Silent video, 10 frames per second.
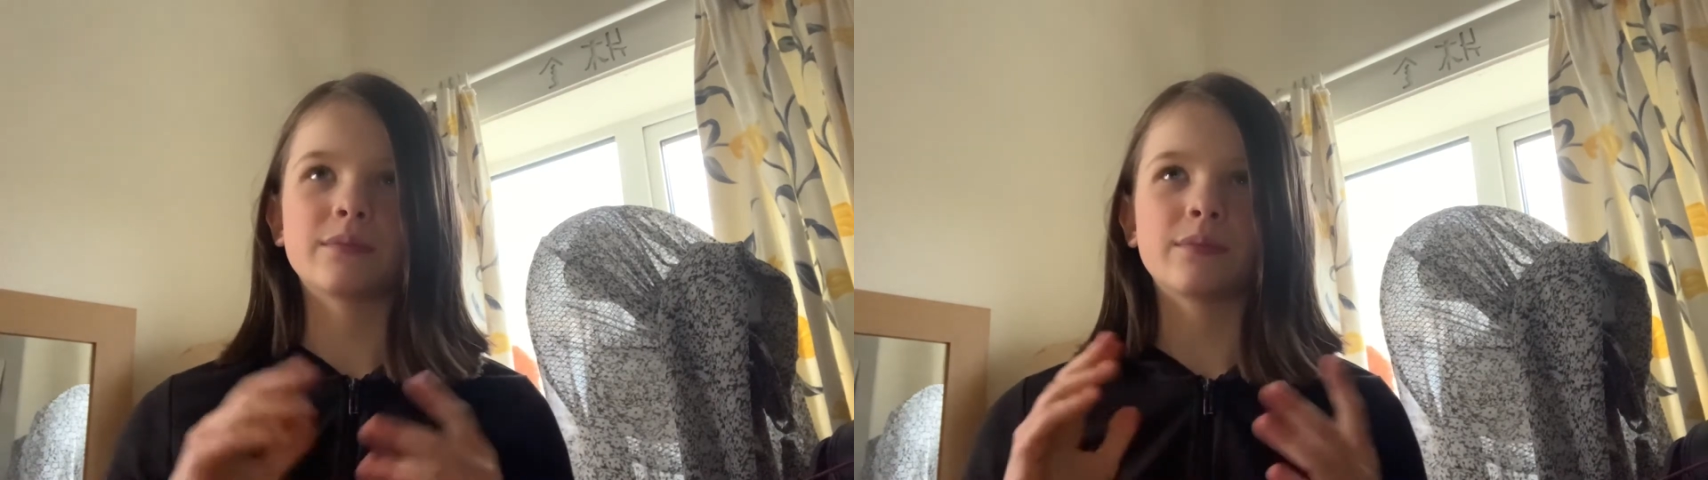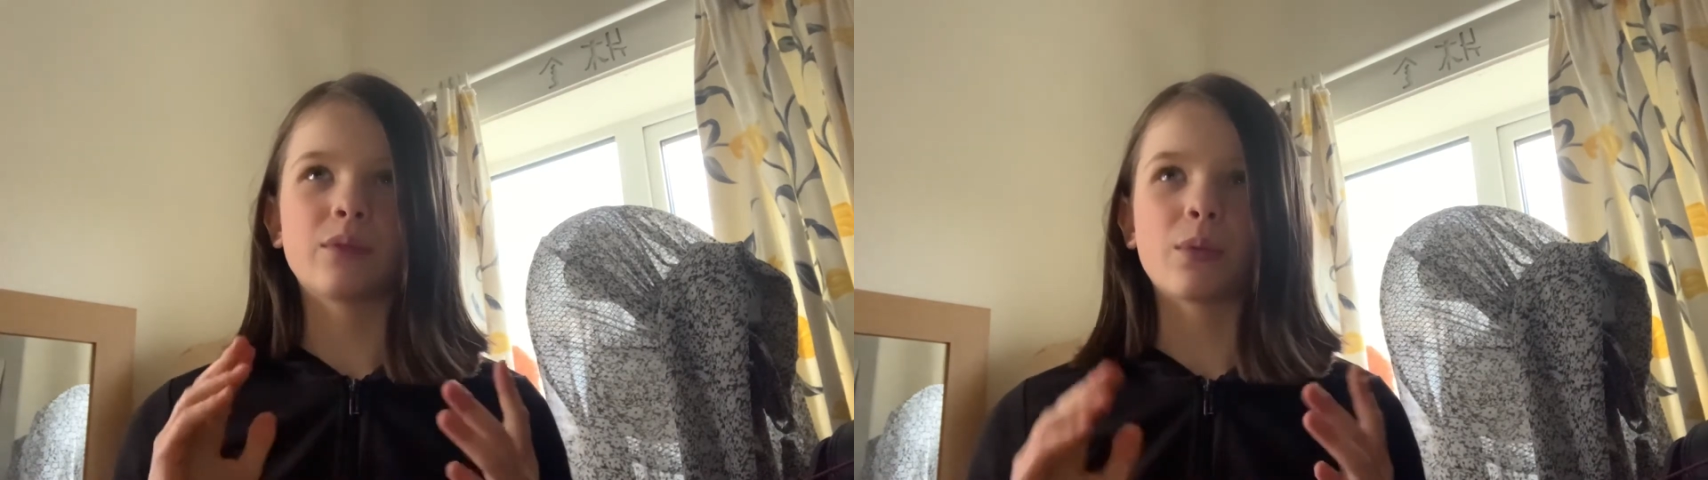
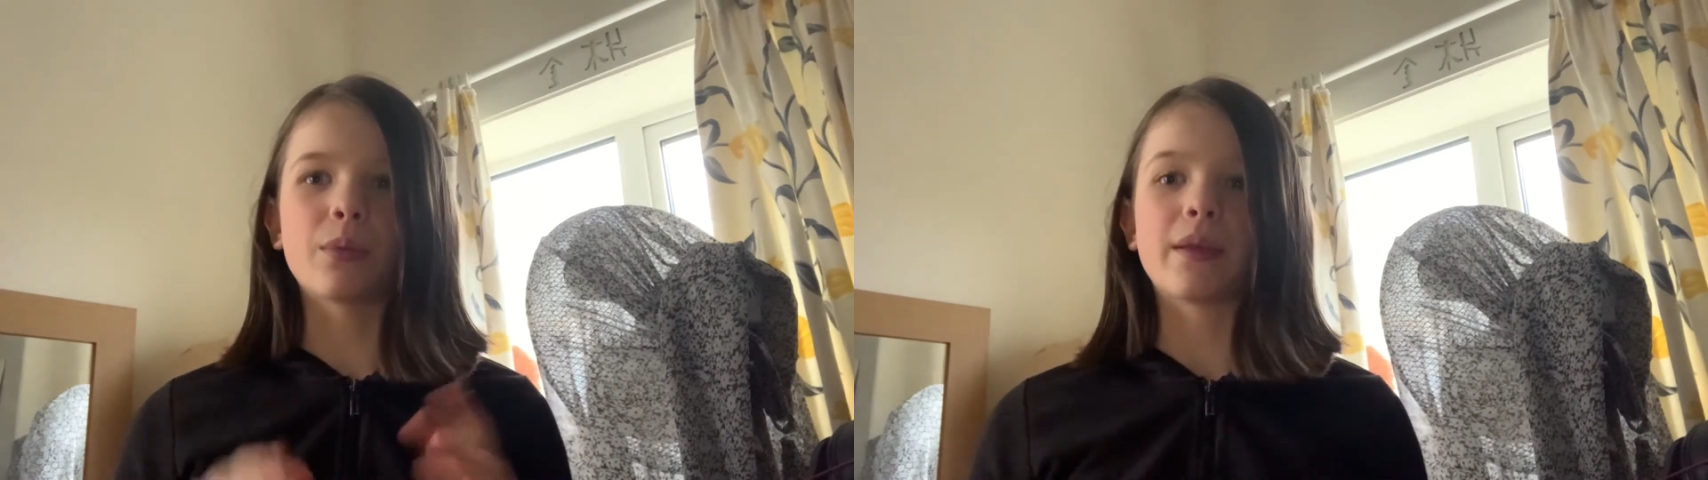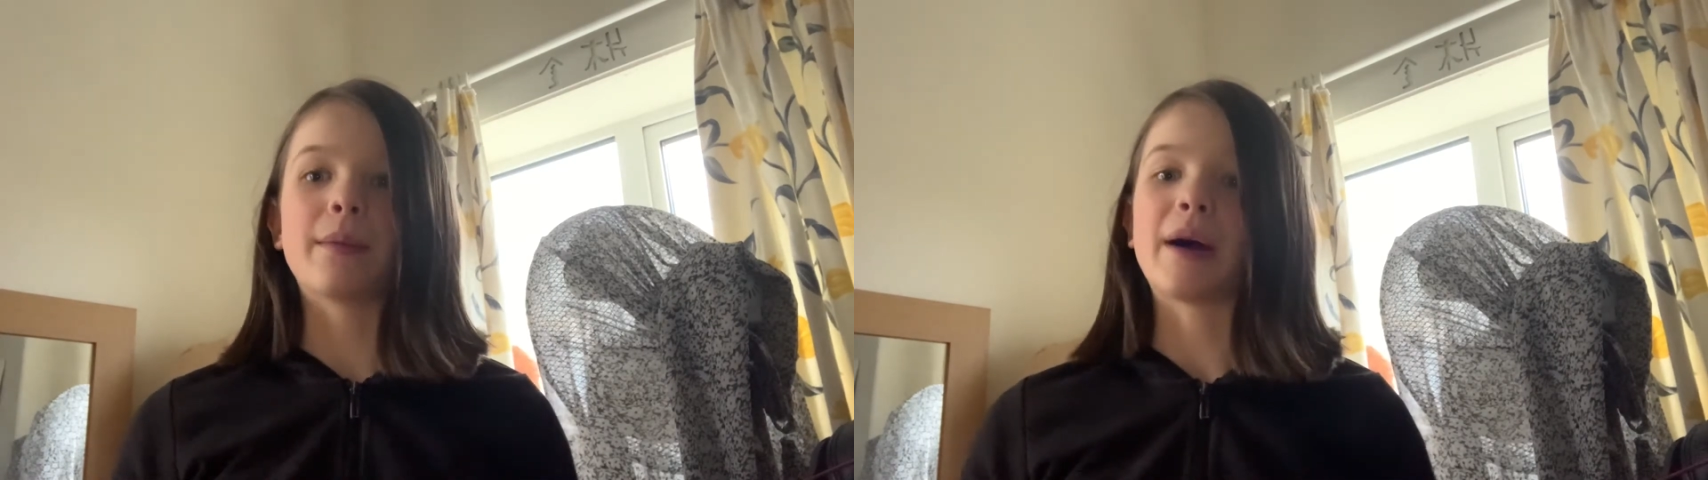
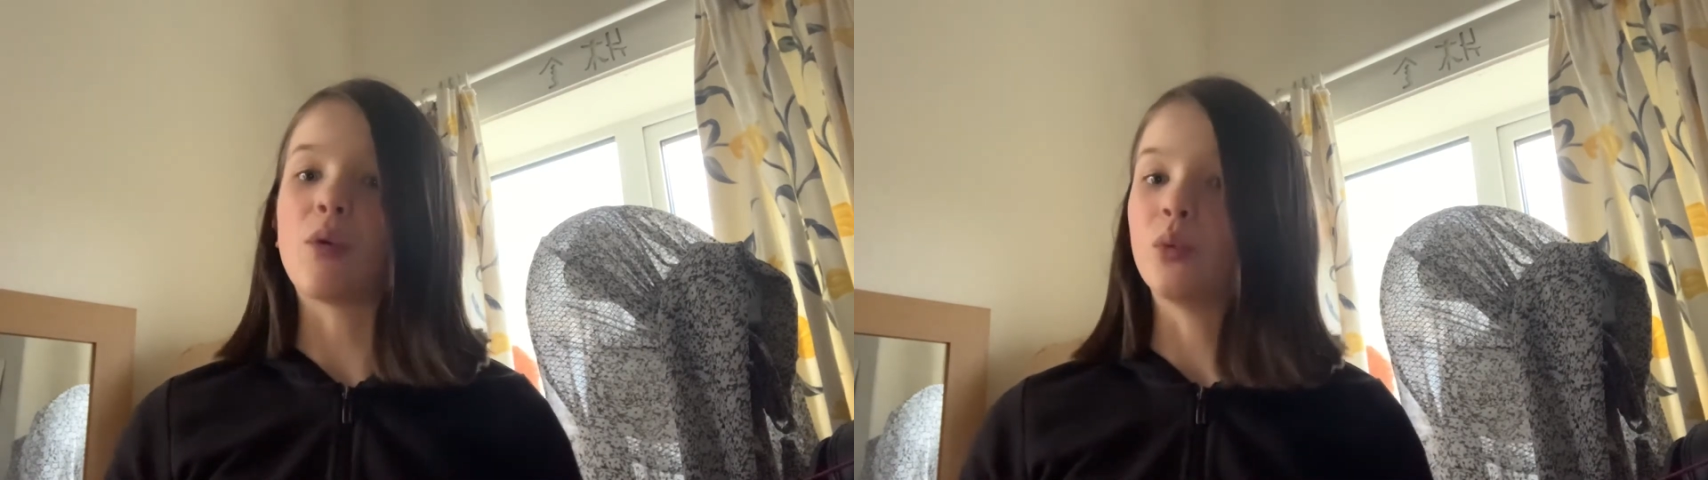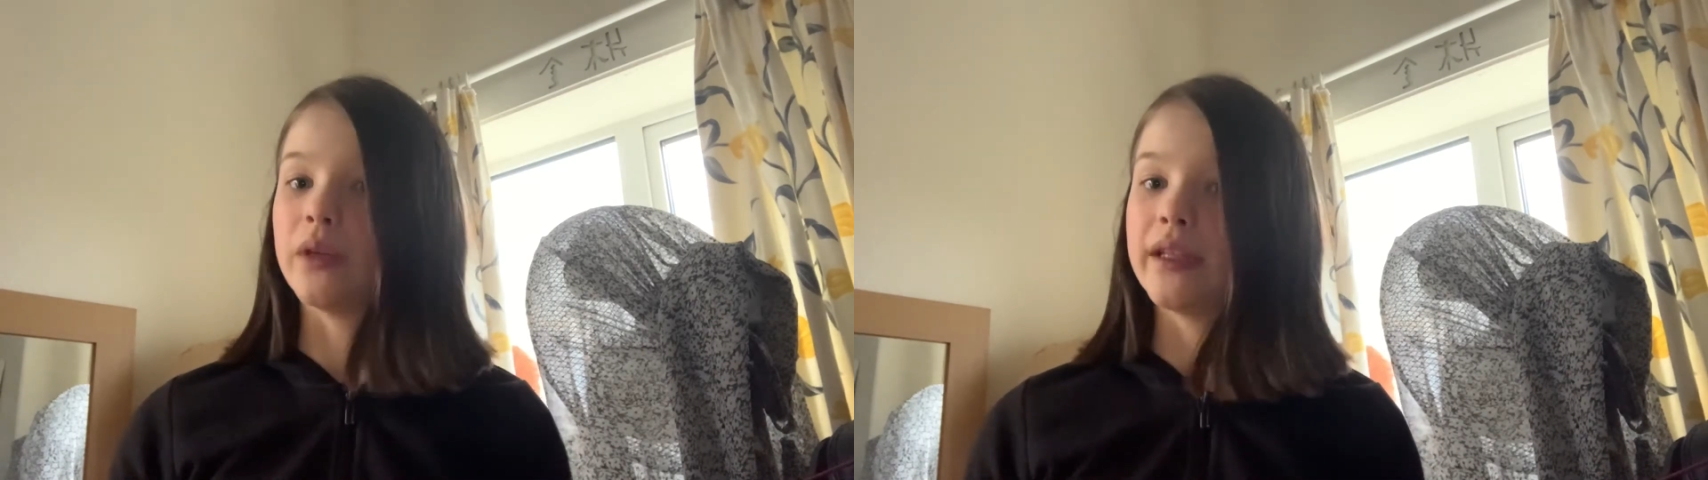probably about a
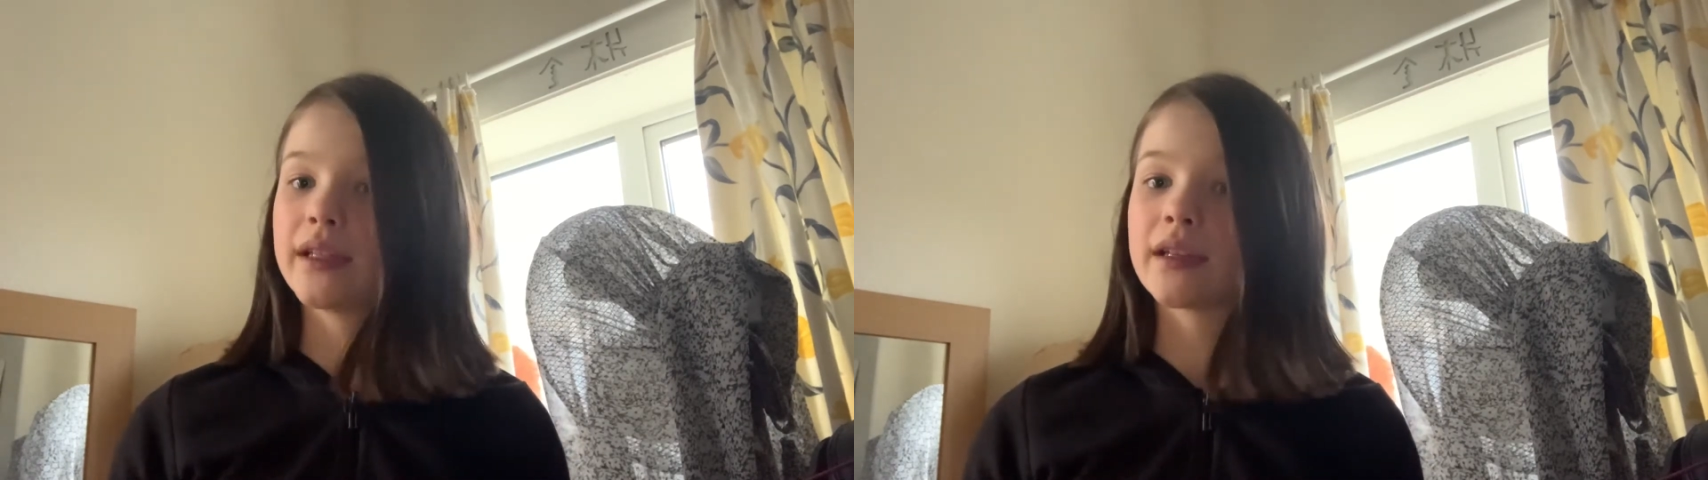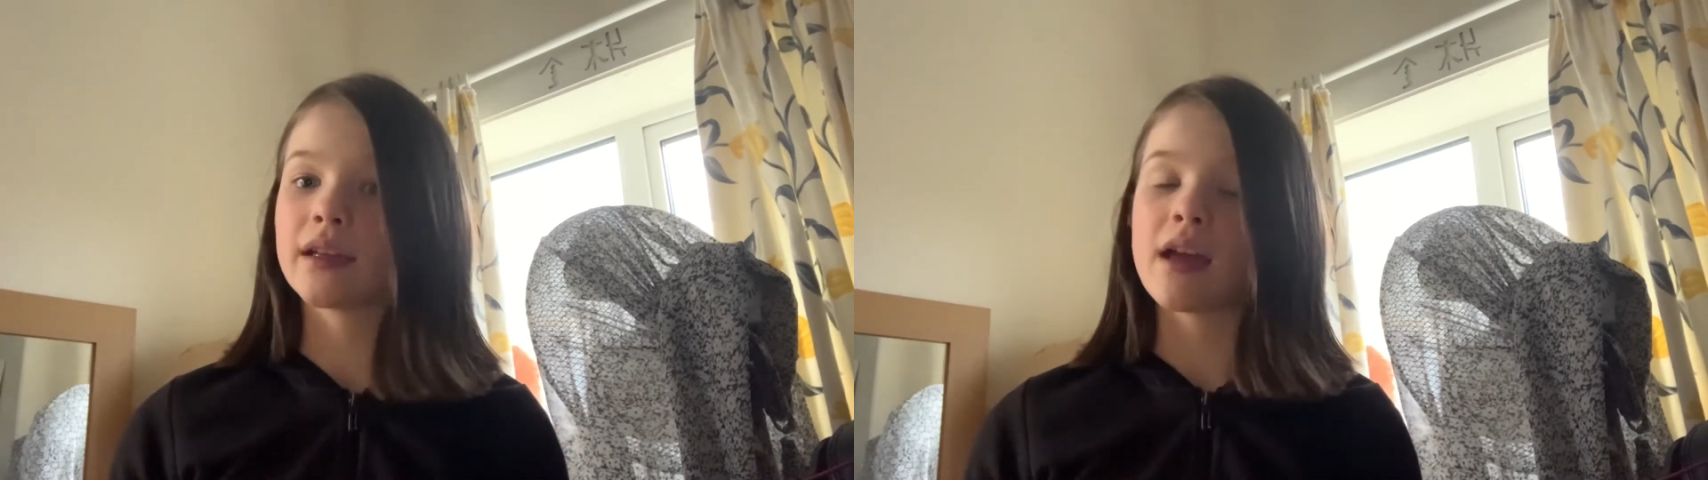
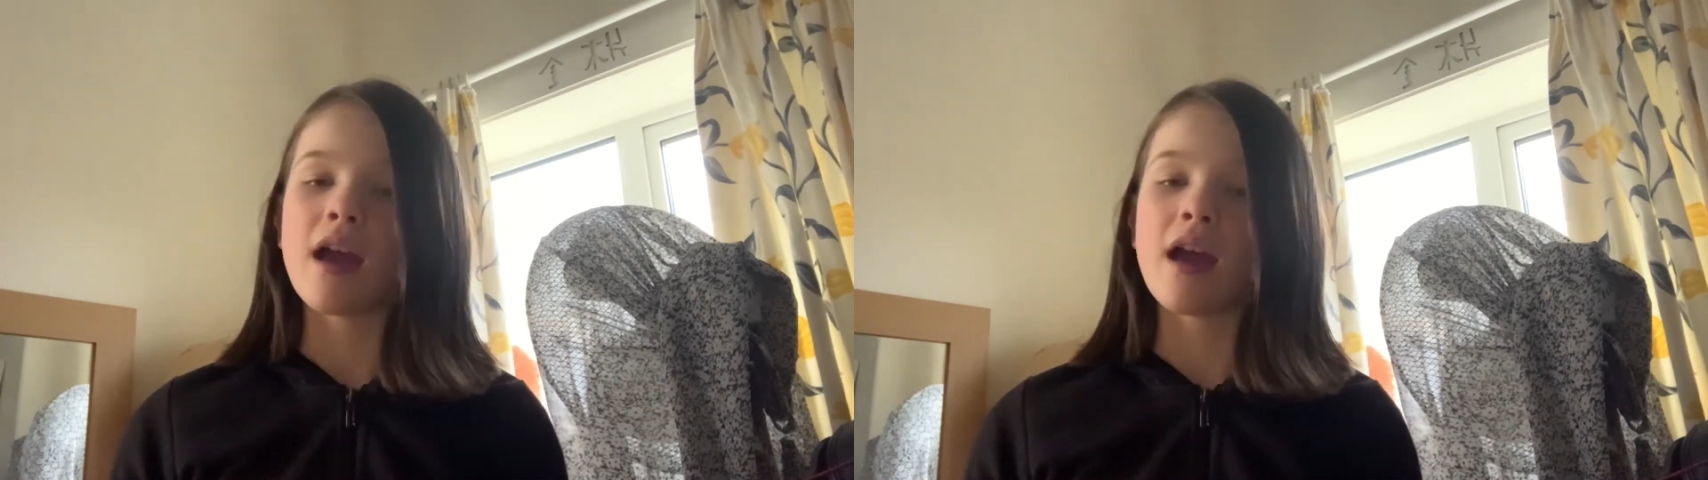week,